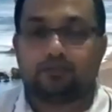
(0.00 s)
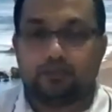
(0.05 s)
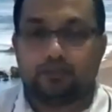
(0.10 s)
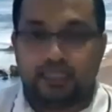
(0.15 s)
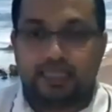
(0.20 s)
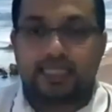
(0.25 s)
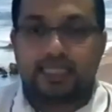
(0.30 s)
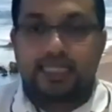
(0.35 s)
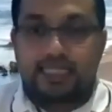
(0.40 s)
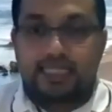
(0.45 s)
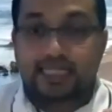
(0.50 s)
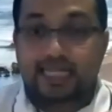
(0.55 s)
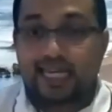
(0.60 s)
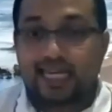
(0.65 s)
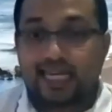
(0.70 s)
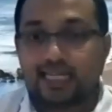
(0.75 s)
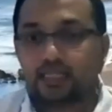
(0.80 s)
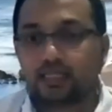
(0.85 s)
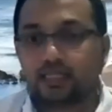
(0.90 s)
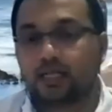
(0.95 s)
in this
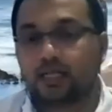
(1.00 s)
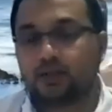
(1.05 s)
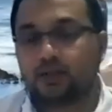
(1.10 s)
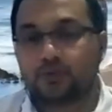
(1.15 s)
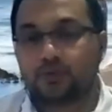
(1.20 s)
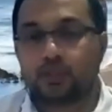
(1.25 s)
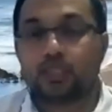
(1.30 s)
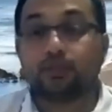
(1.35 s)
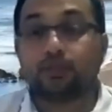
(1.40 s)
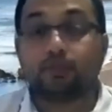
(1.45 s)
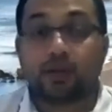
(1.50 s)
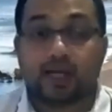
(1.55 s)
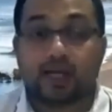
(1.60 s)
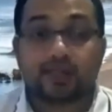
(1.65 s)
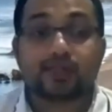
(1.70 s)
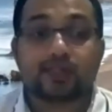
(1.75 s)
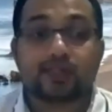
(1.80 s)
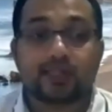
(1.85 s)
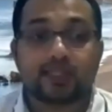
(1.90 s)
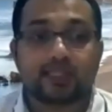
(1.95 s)
case for the PAS
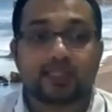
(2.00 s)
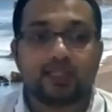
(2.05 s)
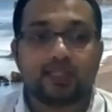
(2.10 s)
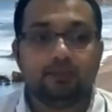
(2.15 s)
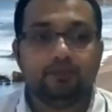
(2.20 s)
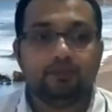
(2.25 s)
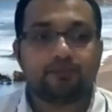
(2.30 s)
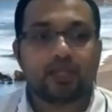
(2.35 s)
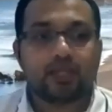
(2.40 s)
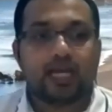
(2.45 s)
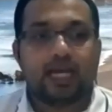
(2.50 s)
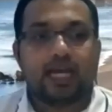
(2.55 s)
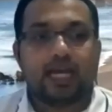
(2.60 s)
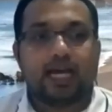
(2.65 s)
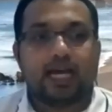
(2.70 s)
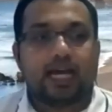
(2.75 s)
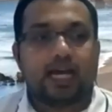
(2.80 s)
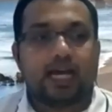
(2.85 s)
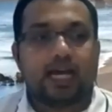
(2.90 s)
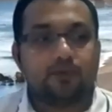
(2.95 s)
system.
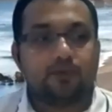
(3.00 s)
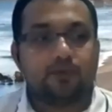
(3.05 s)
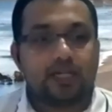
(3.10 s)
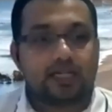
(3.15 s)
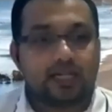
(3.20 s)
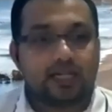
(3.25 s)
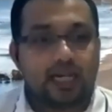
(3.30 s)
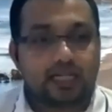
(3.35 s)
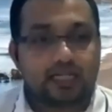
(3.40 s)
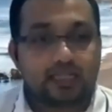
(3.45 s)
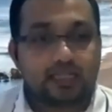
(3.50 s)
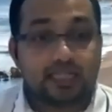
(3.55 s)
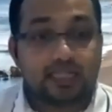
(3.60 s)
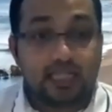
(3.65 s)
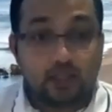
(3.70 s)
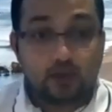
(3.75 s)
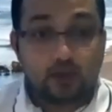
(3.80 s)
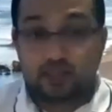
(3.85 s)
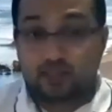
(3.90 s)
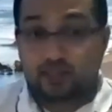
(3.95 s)
And we create
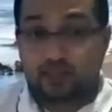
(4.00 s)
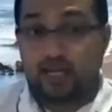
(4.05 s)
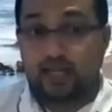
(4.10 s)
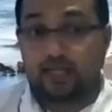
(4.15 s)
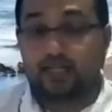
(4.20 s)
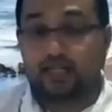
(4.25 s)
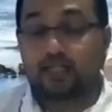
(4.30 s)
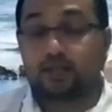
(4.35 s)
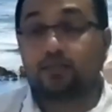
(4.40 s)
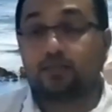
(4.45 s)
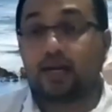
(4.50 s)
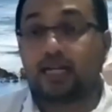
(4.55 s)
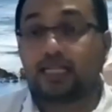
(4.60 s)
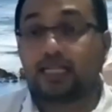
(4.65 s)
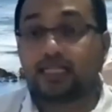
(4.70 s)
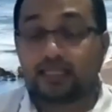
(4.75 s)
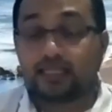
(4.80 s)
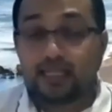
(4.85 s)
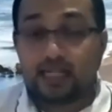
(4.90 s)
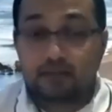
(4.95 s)
sequence diagram
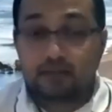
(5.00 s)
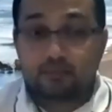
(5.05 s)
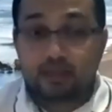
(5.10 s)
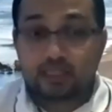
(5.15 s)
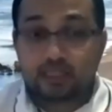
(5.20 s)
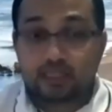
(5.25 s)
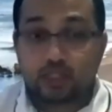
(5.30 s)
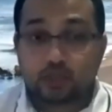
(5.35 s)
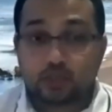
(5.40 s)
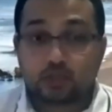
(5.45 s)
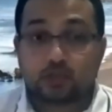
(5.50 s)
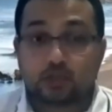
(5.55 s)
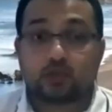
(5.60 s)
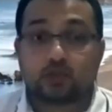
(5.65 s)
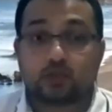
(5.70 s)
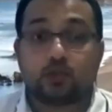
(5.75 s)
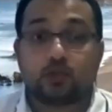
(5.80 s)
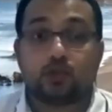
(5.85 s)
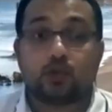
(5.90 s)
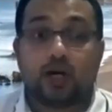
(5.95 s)
and state machines
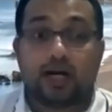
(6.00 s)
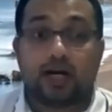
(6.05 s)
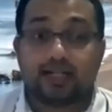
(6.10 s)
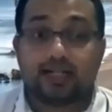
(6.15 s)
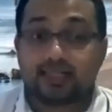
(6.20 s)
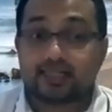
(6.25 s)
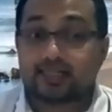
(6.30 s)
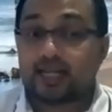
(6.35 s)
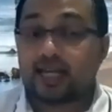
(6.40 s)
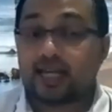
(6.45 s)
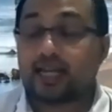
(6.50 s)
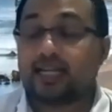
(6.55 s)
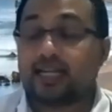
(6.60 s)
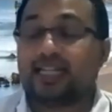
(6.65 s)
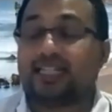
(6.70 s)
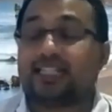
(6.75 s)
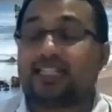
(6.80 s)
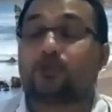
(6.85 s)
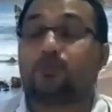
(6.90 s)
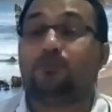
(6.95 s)
to understand
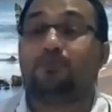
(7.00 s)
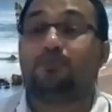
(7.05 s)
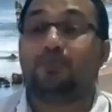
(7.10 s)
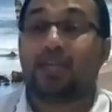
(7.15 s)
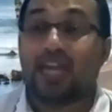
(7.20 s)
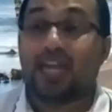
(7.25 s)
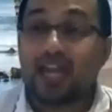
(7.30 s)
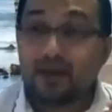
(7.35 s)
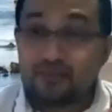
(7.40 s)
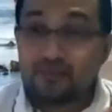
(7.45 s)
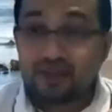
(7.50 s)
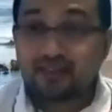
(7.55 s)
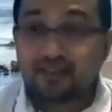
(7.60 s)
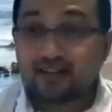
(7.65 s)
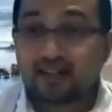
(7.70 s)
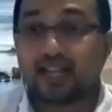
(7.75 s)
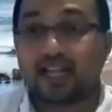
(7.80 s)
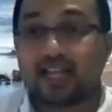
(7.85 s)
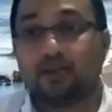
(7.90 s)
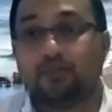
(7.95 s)
its
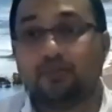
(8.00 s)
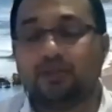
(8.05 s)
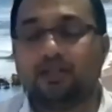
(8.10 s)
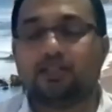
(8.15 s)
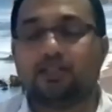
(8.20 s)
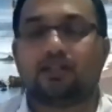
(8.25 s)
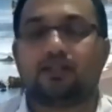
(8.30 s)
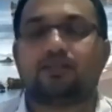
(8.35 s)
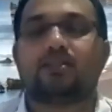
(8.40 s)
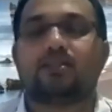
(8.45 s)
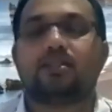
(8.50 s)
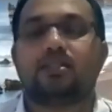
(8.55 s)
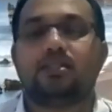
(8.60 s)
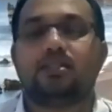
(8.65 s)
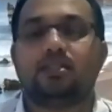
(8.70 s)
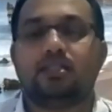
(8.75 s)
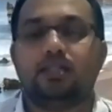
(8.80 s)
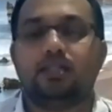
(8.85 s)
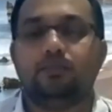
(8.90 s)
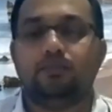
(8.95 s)
behavioral elements of the
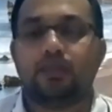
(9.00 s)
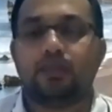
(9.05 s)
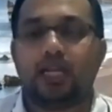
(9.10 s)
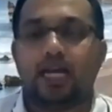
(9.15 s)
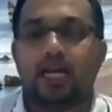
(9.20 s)
system.